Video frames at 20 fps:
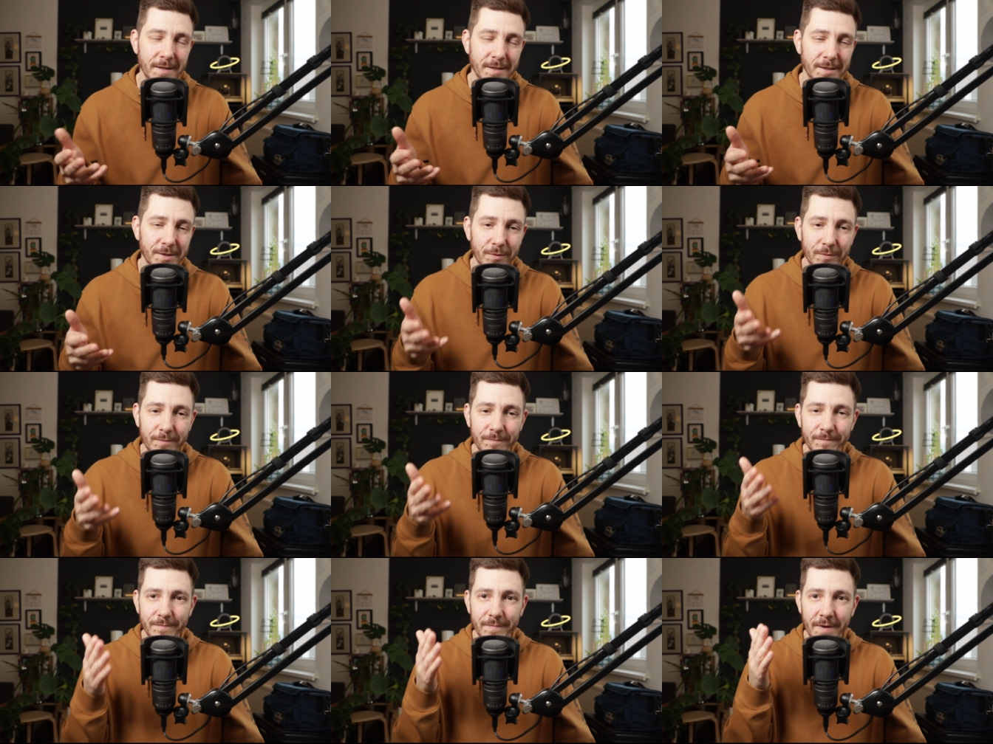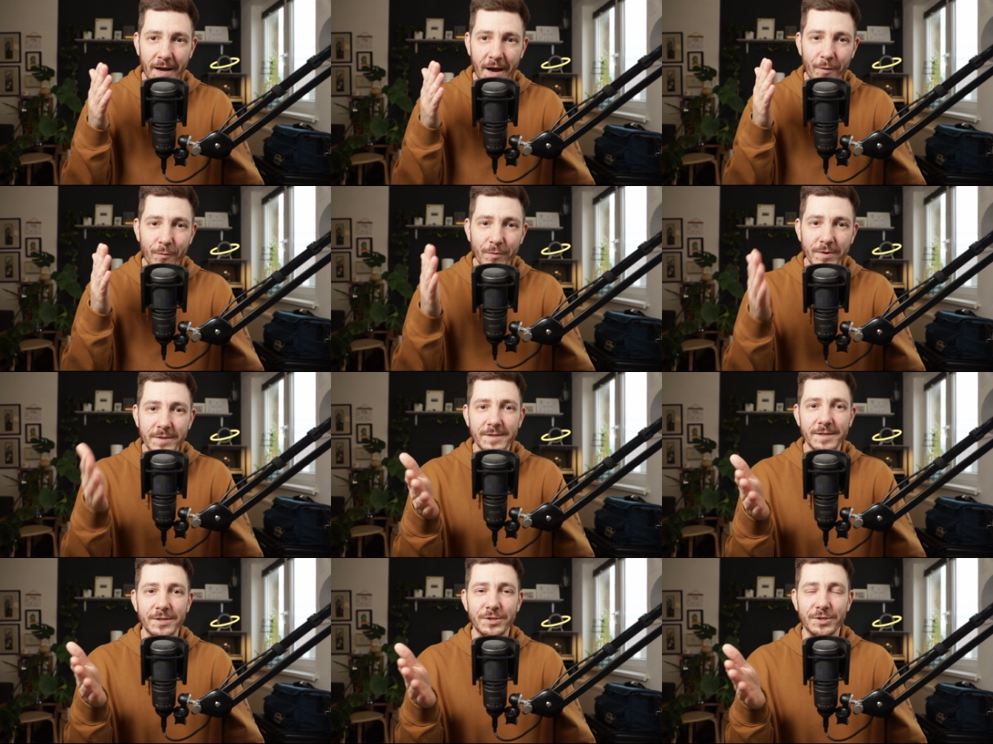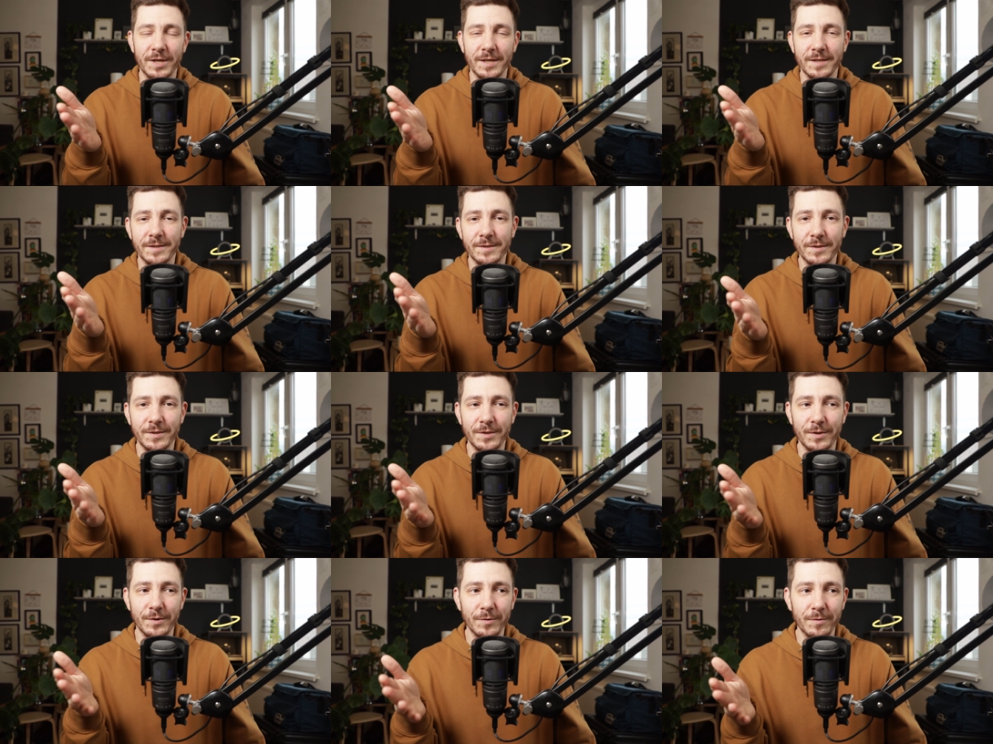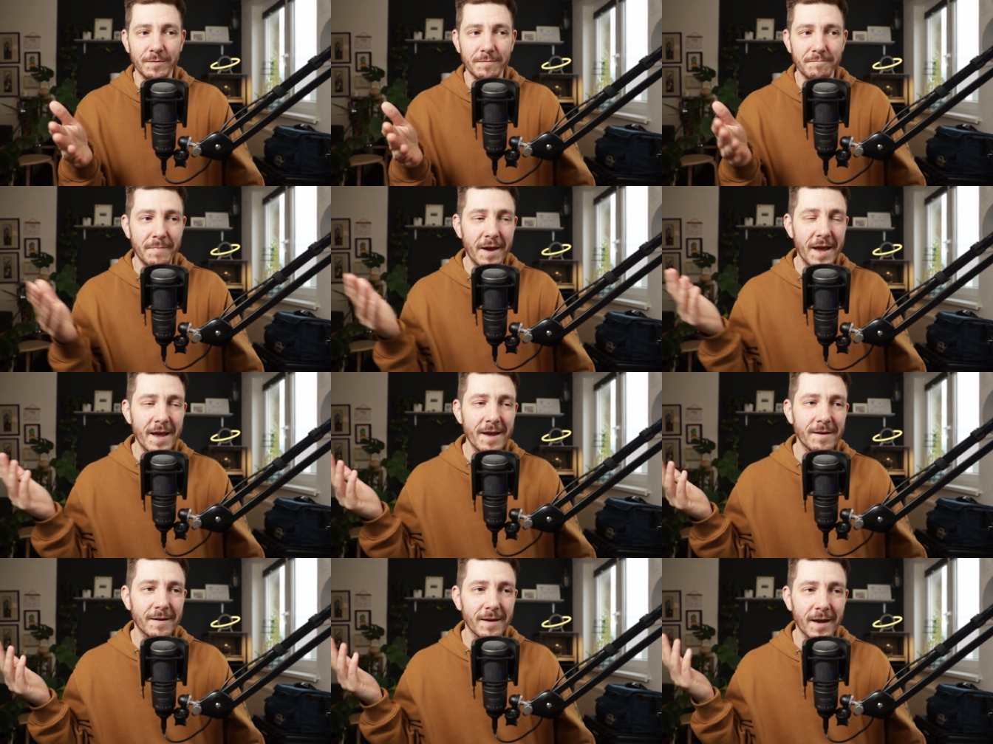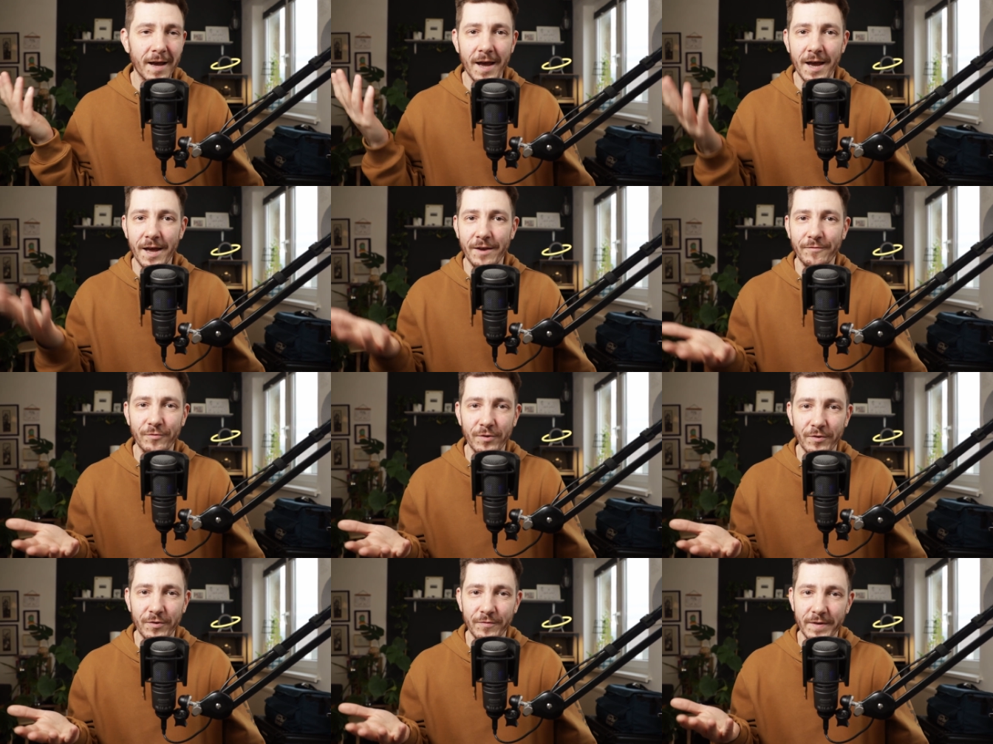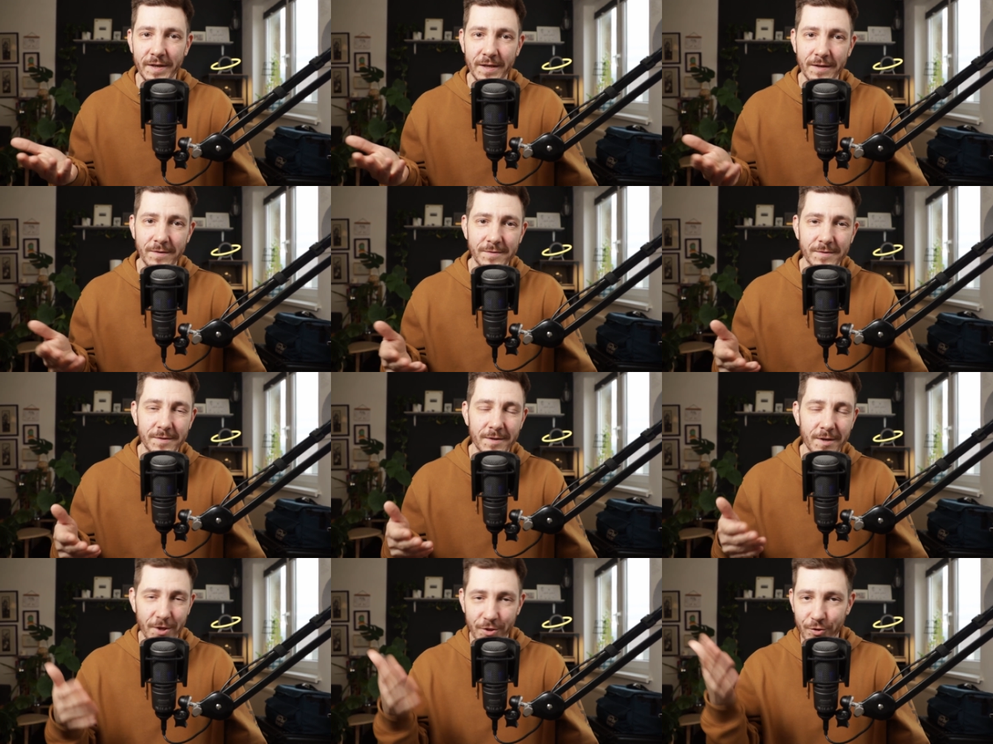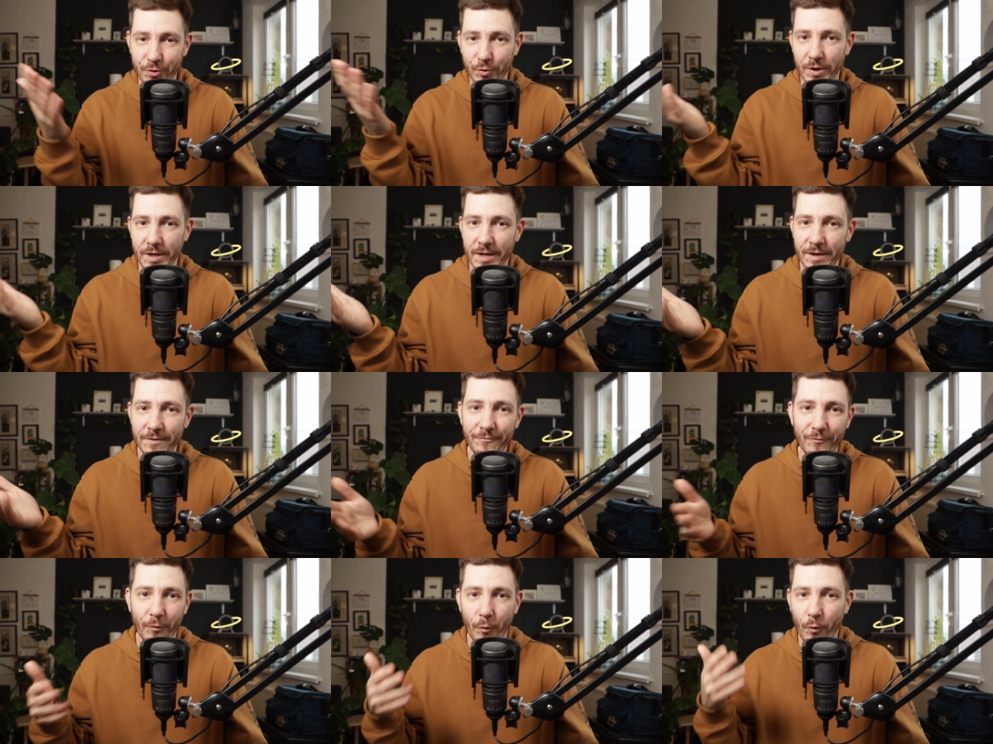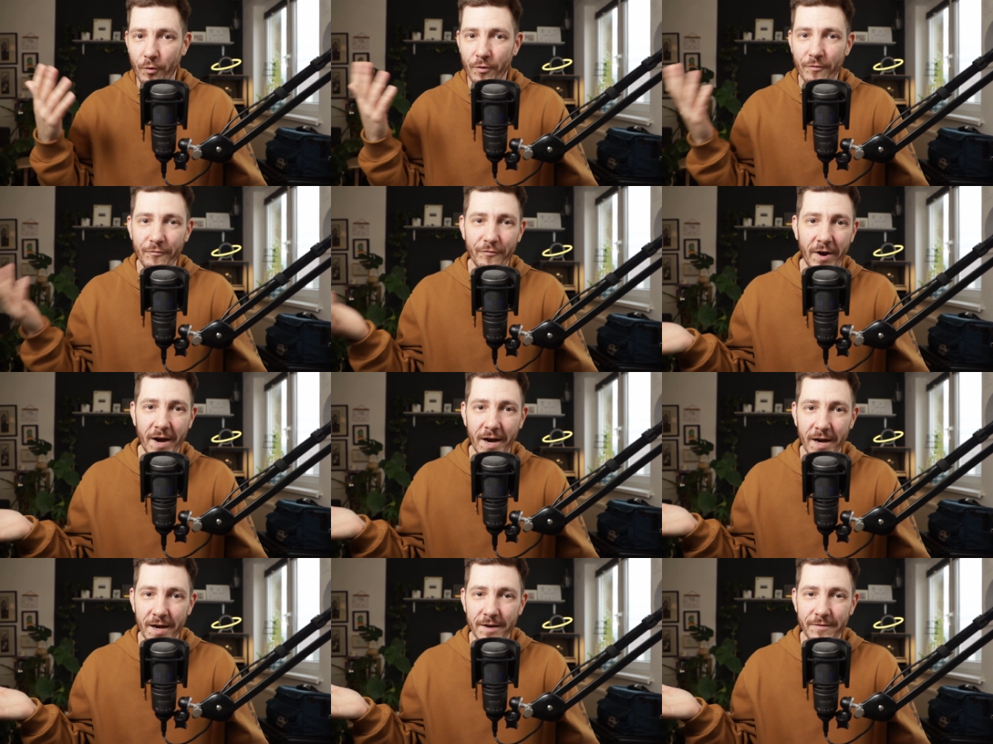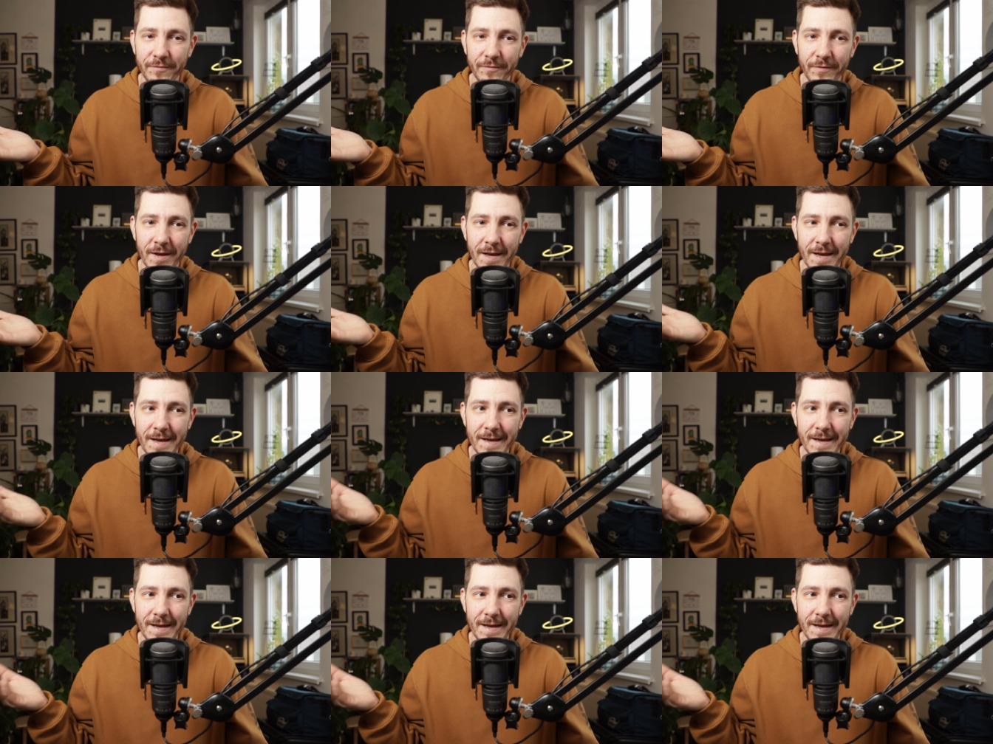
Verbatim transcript: So I would suggest to you, make a handful of videos, 3, 4, 5,